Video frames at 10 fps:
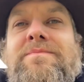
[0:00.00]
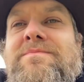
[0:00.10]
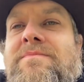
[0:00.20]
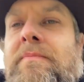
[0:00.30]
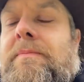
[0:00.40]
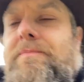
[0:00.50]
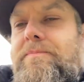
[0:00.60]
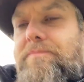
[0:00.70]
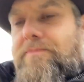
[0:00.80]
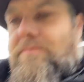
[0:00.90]

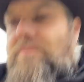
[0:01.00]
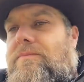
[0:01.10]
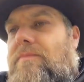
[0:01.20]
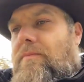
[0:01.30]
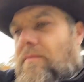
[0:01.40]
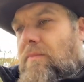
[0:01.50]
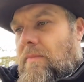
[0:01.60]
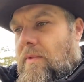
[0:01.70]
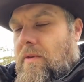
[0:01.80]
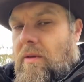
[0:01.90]

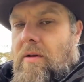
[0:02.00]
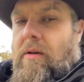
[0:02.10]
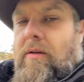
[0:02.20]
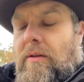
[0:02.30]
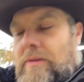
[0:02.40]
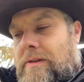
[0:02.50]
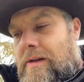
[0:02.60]
No one is speaking in this clip.